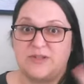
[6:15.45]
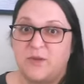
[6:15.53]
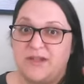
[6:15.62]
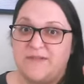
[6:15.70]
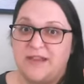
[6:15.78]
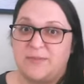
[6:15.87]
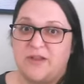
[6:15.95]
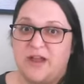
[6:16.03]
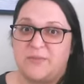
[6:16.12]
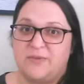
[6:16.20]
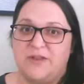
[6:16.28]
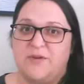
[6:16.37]
only available
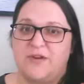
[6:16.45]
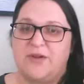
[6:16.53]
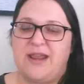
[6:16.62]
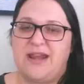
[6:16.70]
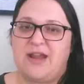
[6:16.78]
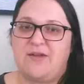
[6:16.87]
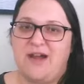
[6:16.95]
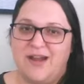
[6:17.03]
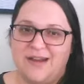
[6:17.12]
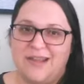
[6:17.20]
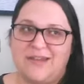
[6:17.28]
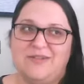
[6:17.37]
on pre-order right now
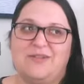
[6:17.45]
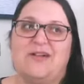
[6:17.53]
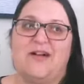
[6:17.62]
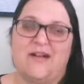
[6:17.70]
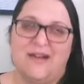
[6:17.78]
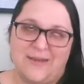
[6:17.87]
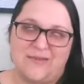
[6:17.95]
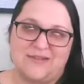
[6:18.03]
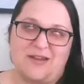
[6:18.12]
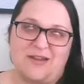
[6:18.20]
on Kindle on